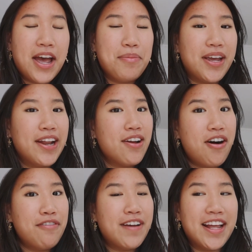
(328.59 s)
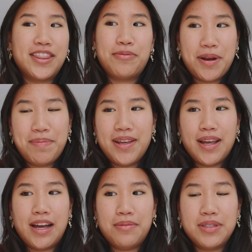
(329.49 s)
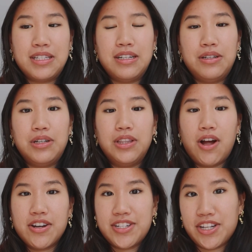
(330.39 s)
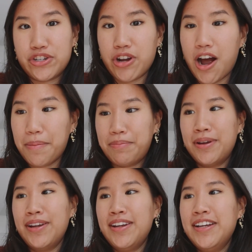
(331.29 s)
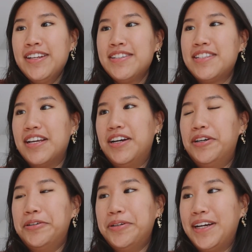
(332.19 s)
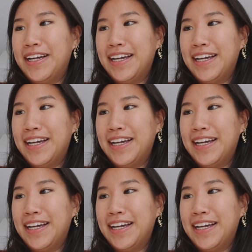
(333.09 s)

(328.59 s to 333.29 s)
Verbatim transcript: am getting off at 3 p.m. to launch the shop. So,